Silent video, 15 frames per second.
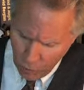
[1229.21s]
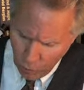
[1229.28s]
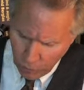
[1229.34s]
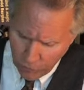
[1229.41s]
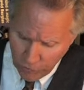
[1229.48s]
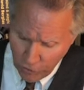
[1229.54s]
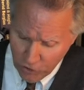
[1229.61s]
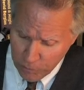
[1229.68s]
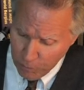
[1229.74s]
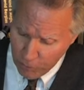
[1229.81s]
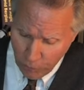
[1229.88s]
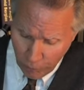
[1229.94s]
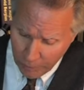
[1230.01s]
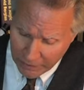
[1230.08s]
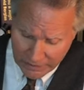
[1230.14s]
or those
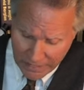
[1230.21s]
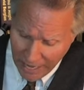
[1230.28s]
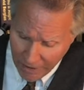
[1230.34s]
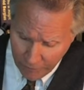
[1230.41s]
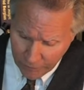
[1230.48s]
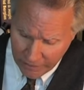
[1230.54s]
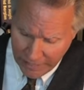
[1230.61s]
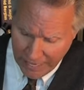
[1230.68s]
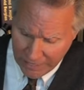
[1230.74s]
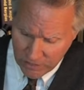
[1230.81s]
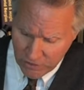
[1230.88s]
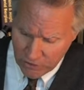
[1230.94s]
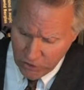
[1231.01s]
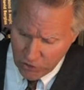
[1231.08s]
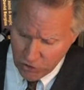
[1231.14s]
performing novelty acts
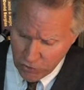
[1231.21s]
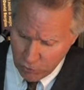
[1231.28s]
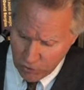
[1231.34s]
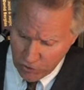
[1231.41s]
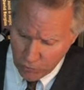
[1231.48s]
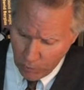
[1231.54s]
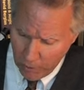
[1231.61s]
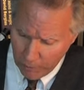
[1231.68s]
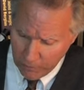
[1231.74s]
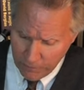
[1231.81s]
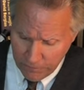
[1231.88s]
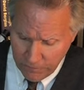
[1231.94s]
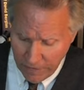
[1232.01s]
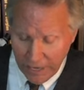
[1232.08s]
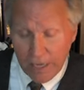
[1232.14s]
such as sword swallowing,
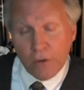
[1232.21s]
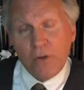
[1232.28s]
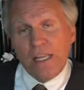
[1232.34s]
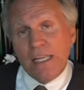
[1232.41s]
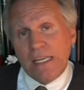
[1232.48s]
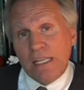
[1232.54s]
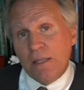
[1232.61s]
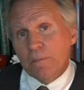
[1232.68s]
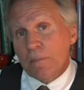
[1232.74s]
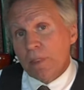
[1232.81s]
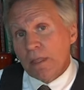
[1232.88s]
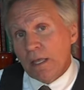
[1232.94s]
fire eating,